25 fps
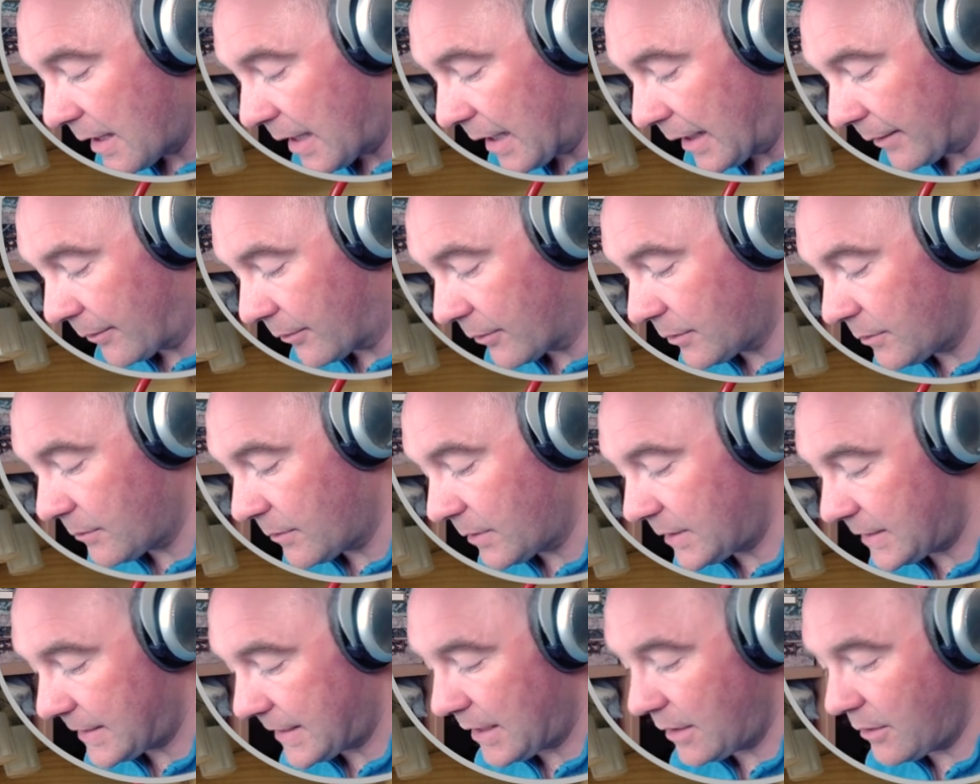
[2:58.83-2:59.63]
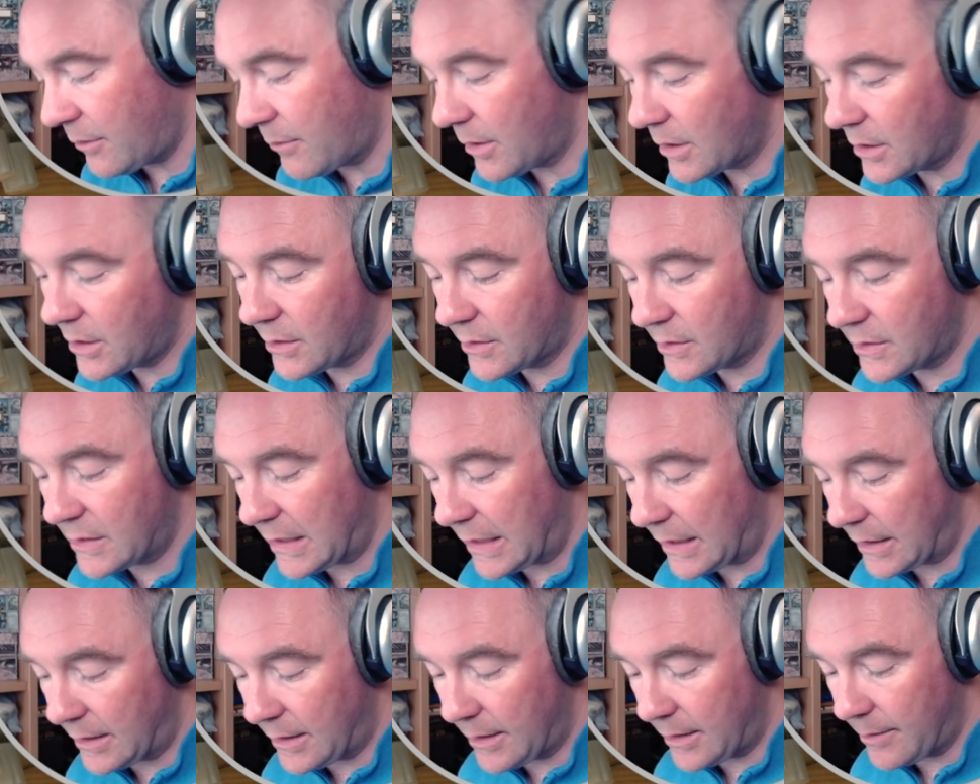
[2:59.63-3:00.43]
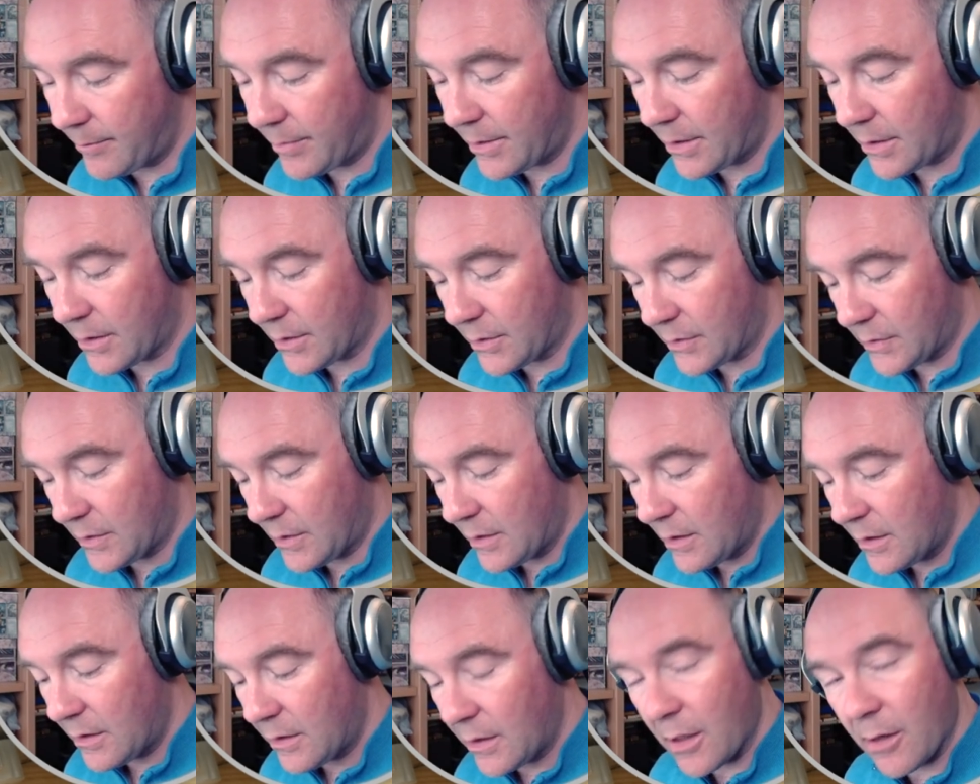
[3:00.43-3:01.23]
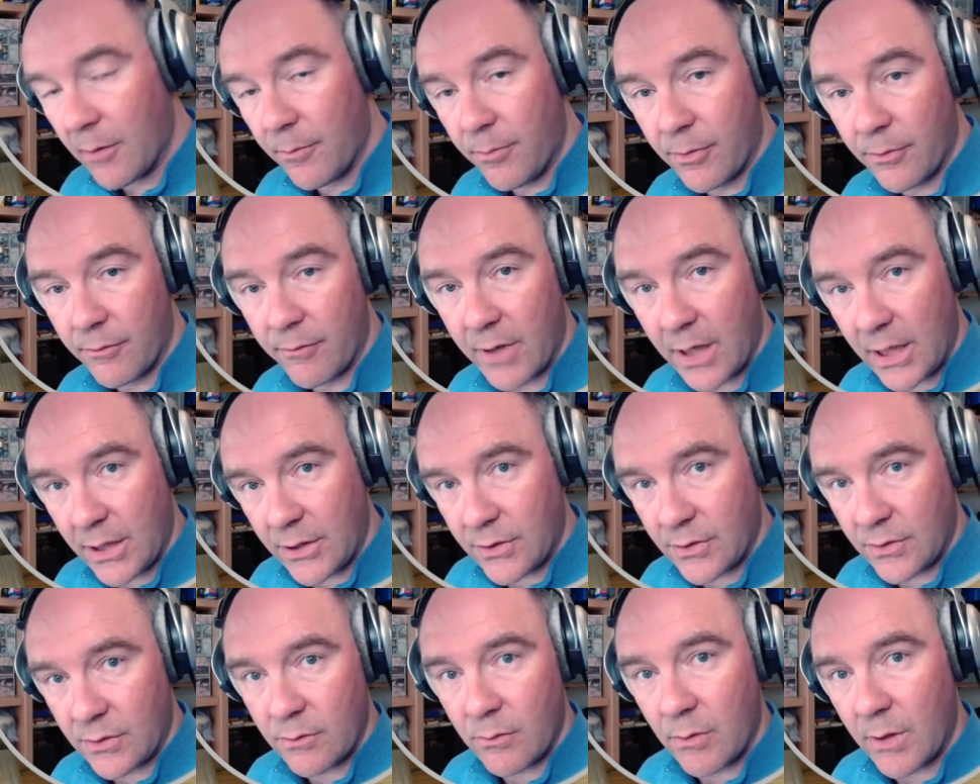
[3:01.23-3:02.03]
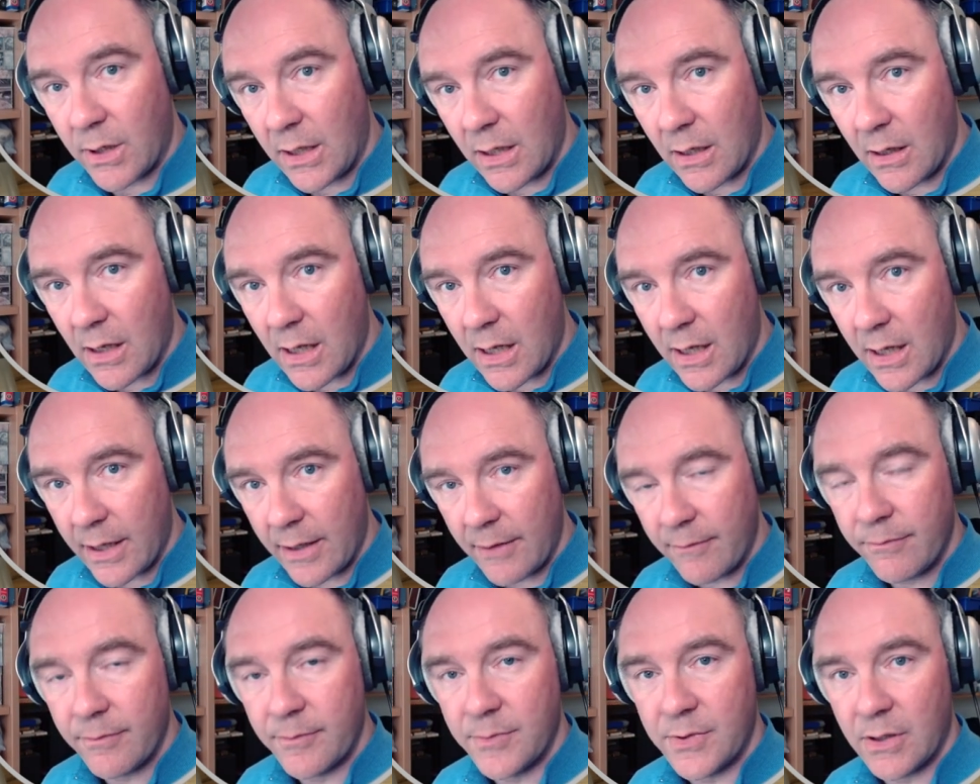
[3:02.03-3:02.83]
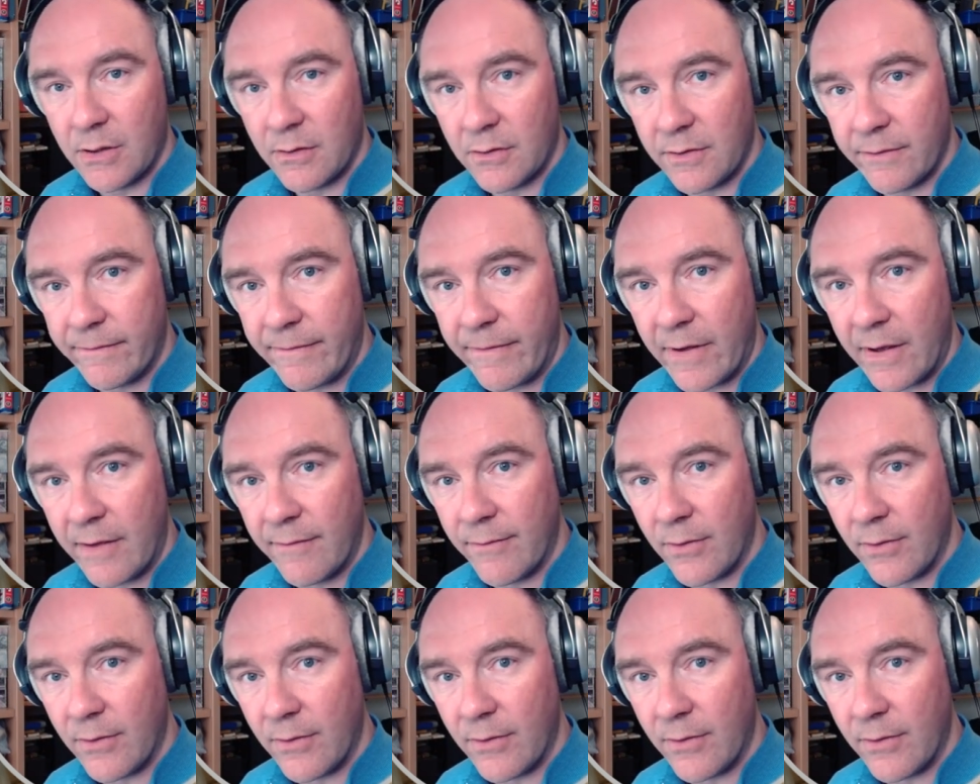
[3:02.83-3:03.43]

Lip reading: I'm going to attenuate it slightly because the output range is quite high. From 0 to 5